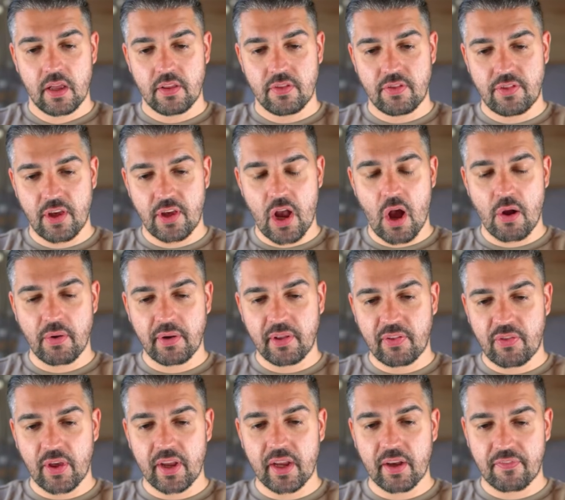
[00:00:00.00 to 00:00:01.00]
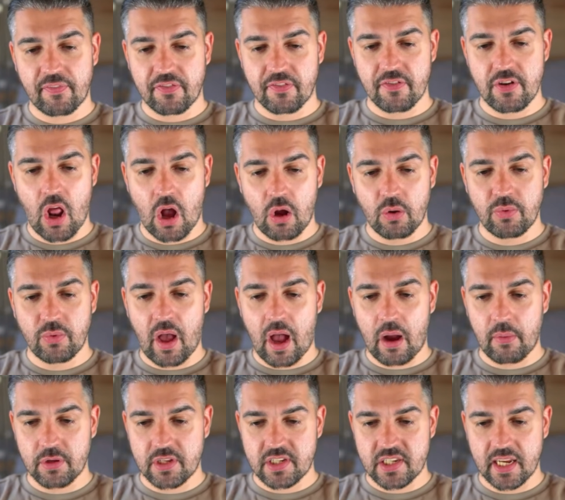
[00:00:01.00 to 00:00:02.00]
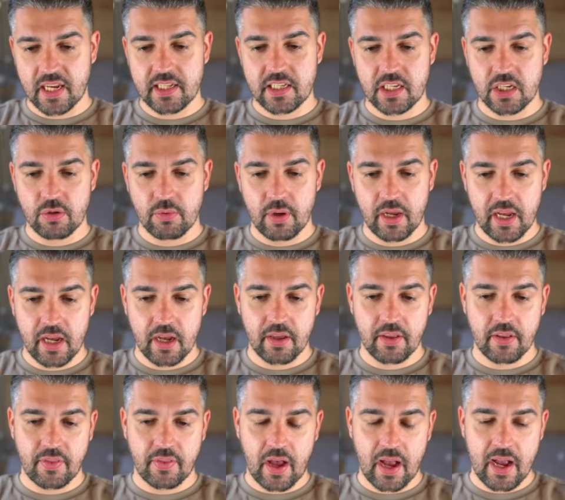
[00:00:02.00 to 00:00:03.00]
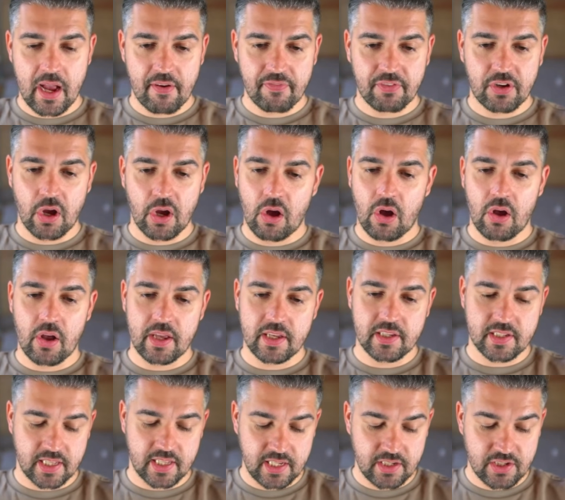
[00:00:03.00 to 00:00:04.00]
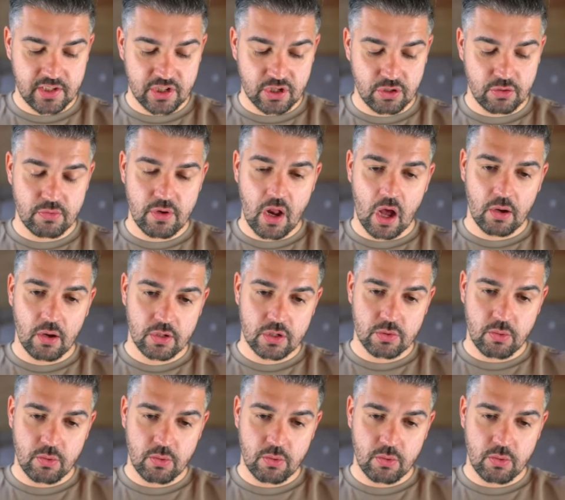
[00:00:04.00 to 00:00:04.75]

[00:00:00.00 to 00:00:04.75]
The only thing of note that I would say to you here that I have got is these 2 nodes where we